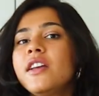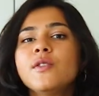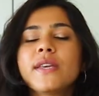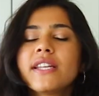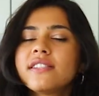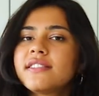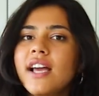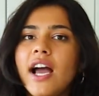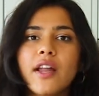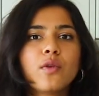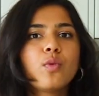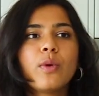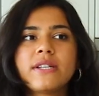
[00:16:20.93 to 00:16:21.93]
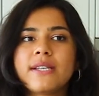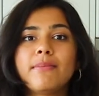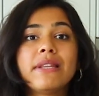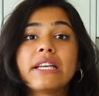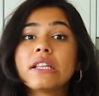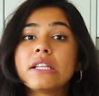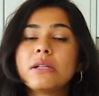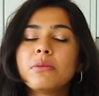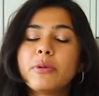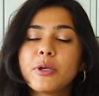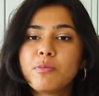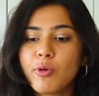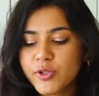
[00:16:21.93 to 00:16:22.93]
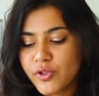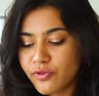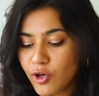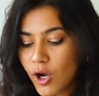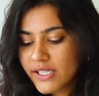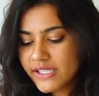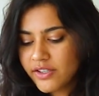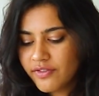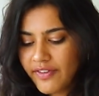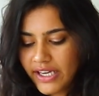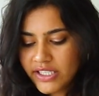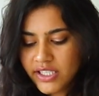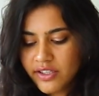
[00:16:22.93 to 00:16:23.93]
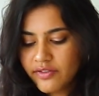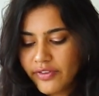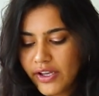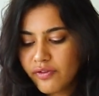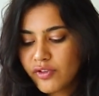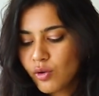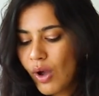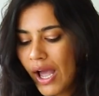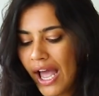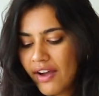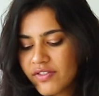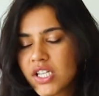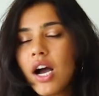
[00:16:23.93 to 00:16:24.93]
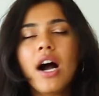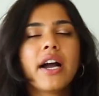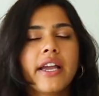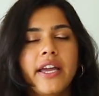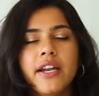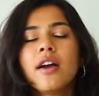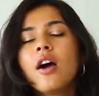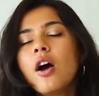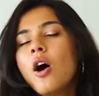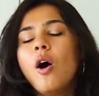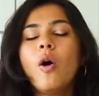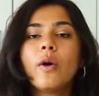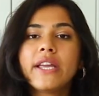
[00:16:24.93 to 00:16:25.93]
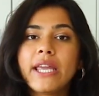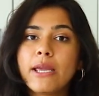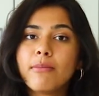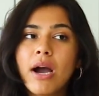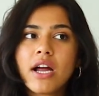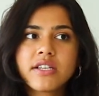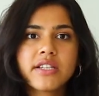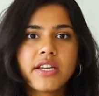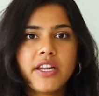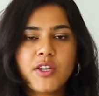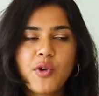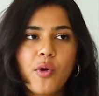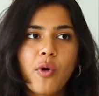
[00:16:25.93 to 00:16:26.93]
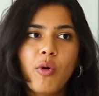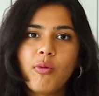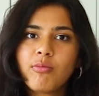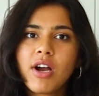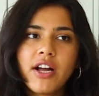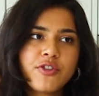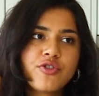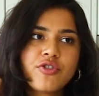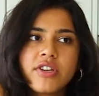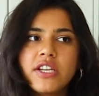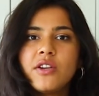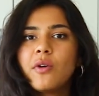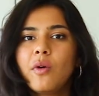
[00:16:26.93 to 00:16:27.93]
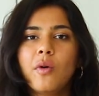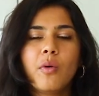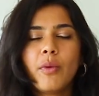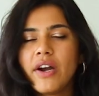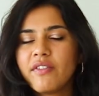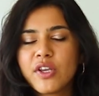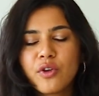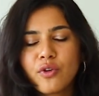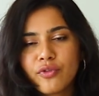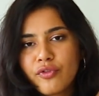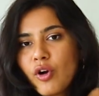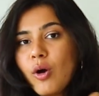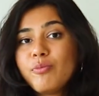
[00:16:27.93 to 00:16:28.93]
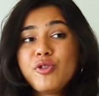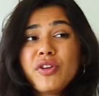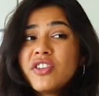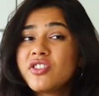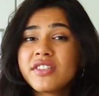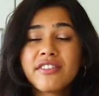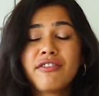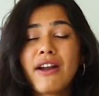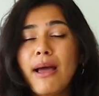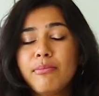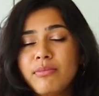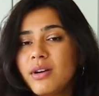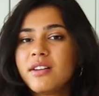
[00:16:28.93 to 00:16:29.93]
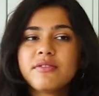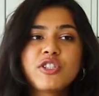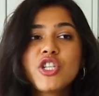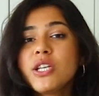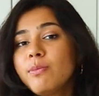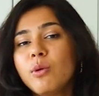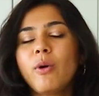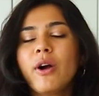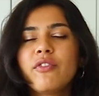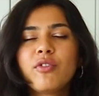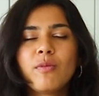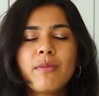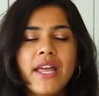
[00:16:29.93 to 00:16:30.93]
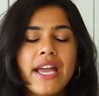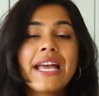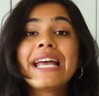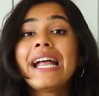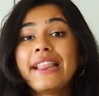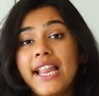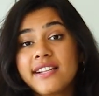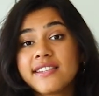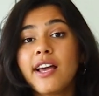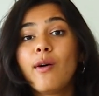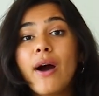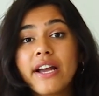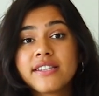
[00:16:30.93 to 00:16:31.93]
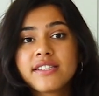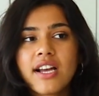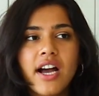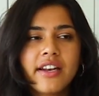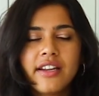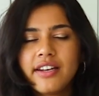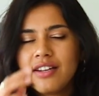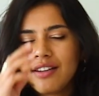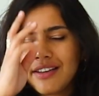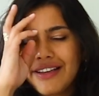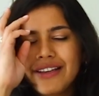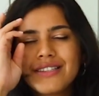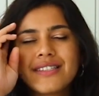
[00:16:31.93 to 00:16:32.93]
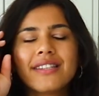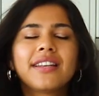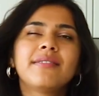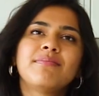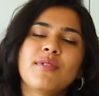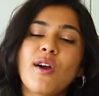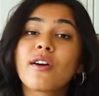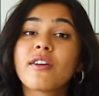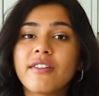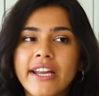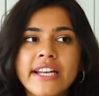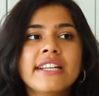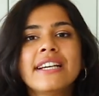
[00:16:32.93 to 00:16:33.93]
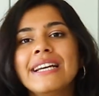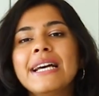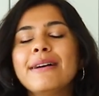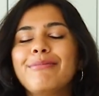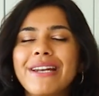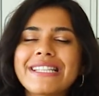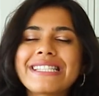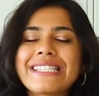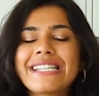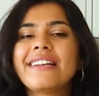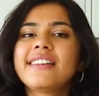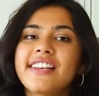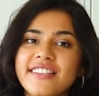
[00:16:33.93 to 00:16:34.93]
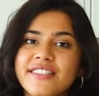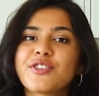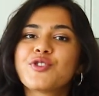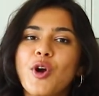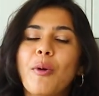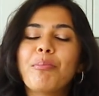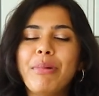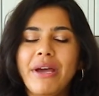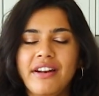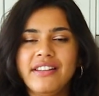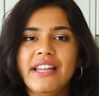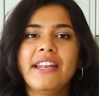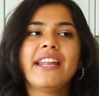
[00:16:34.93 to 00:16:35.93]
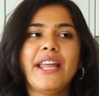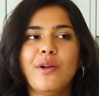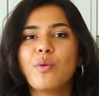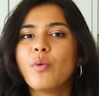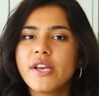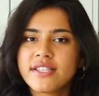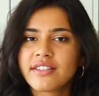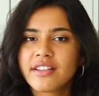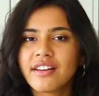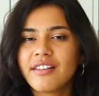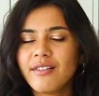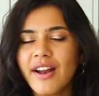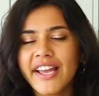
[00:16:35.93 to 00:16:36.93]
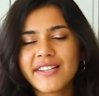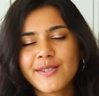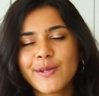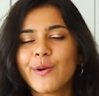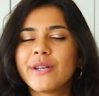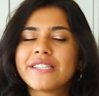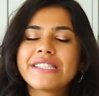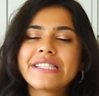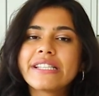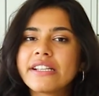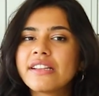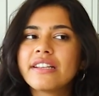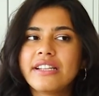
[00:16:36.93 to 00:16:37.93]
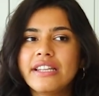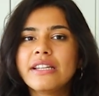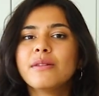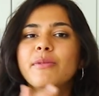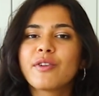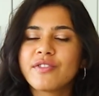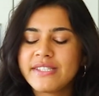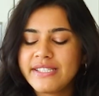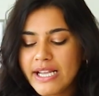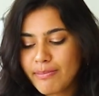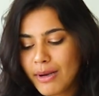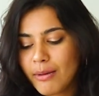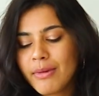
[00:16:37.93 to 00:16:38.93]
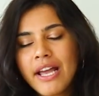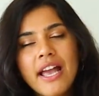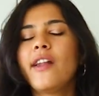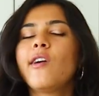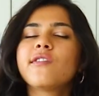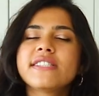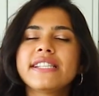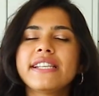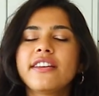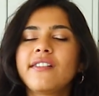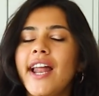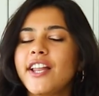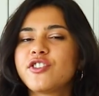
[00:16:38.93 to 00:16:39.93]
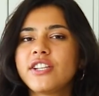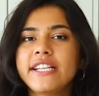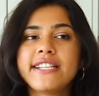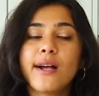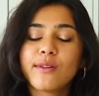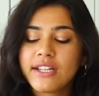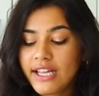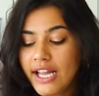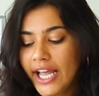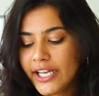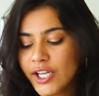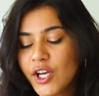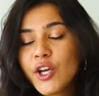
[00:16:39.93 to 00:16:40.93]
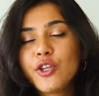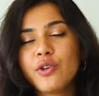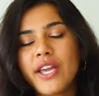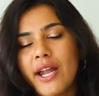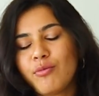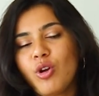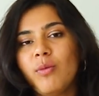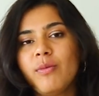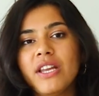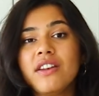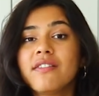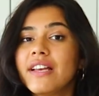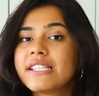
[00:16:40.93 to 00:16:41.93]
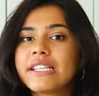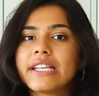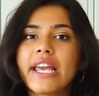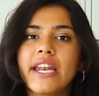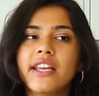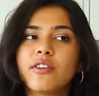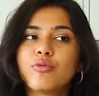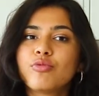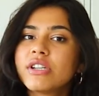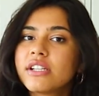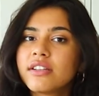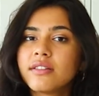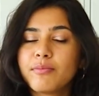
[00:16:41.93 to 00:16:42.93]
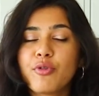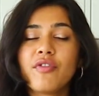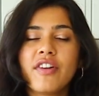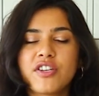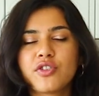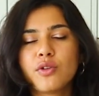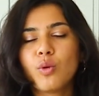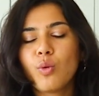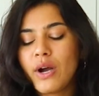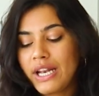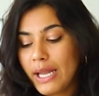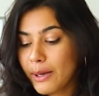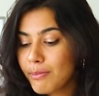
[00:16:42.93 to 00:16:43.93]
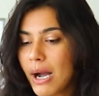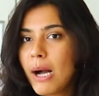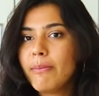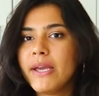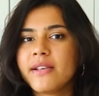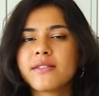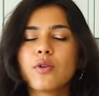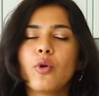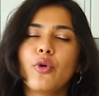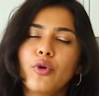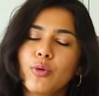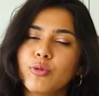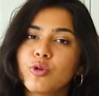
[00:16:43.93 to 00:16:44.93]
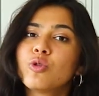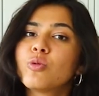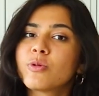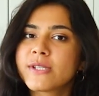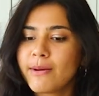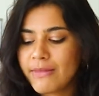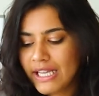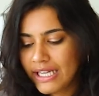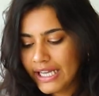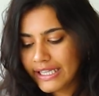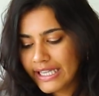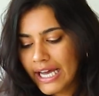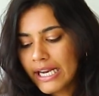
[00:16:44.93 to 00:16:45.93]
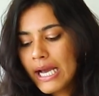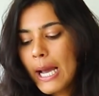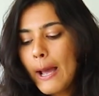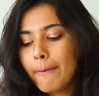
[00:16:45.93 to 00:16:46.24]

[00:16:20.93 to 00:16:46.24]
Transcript: You can start with something a little bit more cost effective. If you have Target or Kmart in your country or wherever you're from, you can just grab a cheaper one from there. That's how I started. It's not great, but it still does the job better than a whisk, right? So it's still a little bit of a step up, and obviously gradually down the line you can probably invest in getting a real professional one like Bar Mix or Roboku or something like that.